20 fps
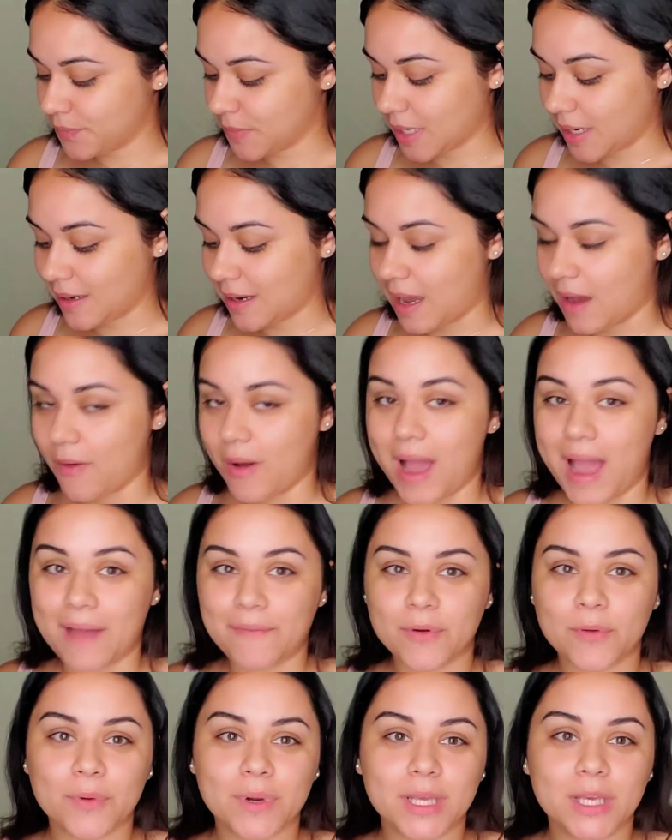Now I've
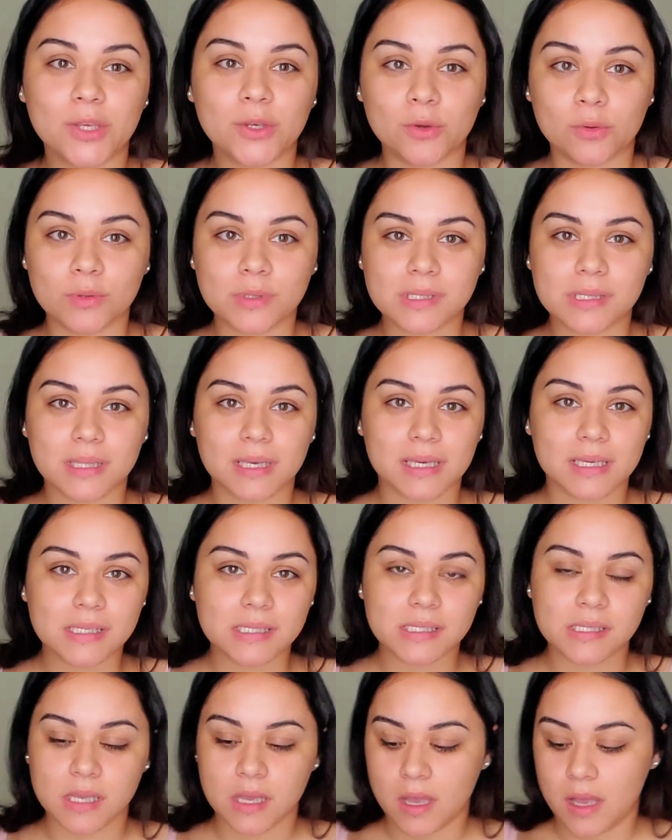already used
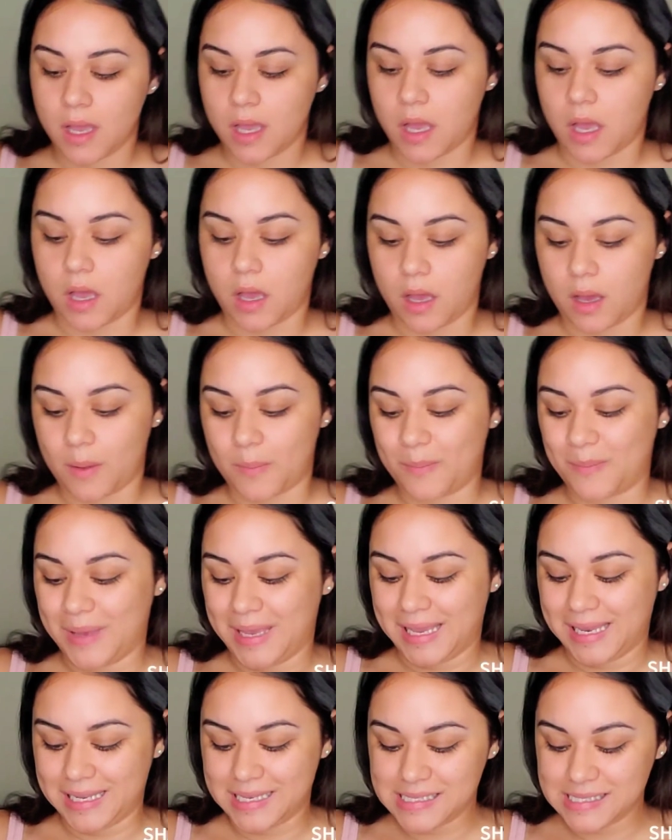this.
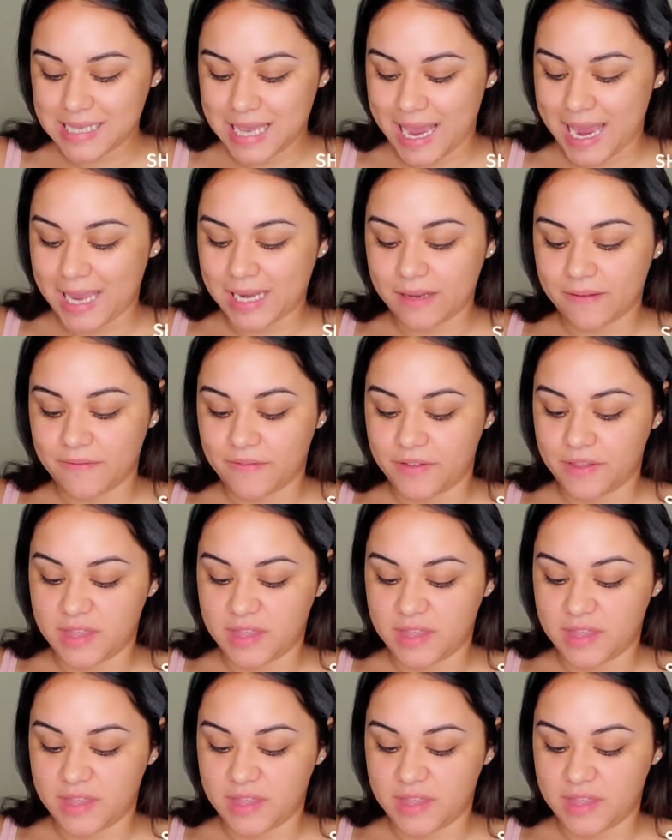It is kind of